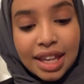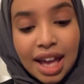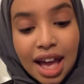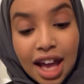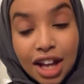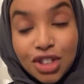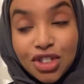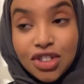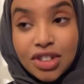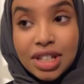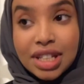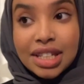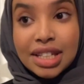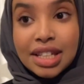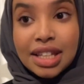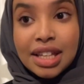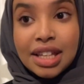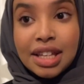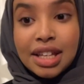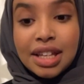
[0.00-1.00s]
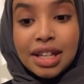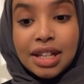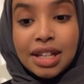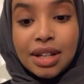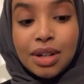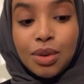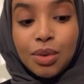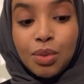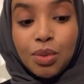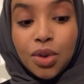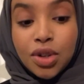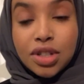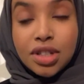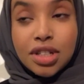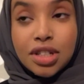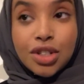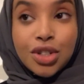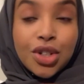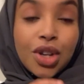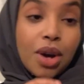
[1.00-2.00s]
actually
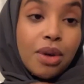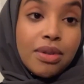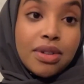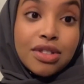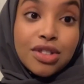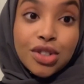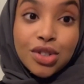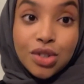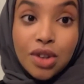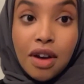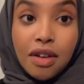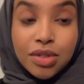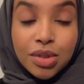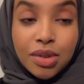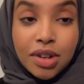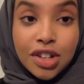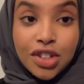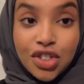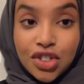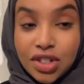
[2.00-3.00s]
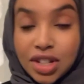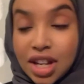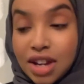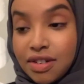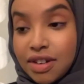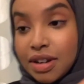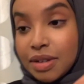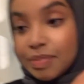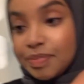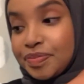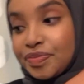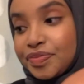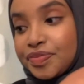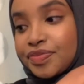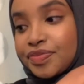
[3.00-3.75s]
wanted to go into software engineering.